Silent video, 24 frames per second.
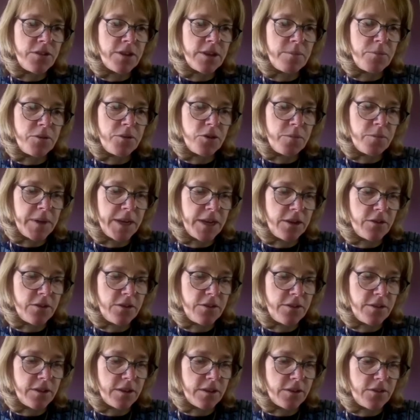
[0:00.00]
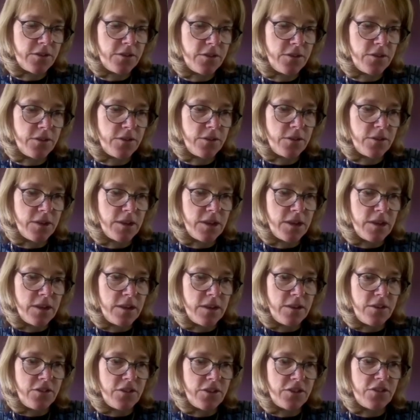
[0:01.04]
a probiotic to
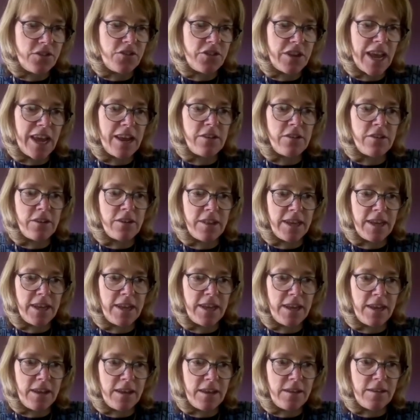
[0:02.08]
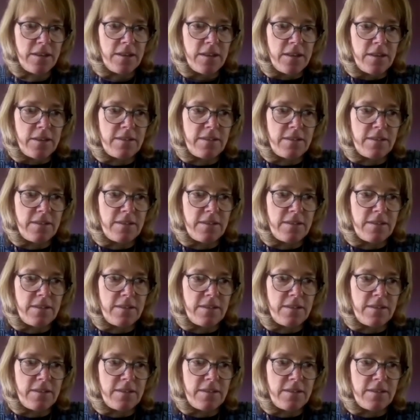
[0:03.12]
just generally